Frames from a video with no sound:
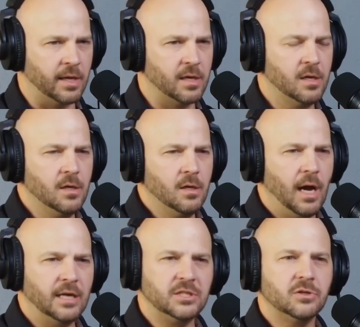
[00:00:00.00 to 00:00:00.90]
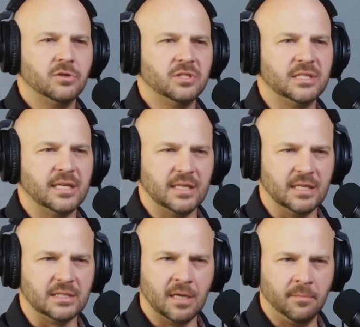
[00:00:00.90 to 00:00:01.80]
Like, I just heard you say
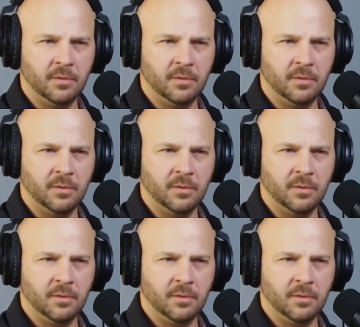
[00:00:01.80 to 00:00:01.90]
this.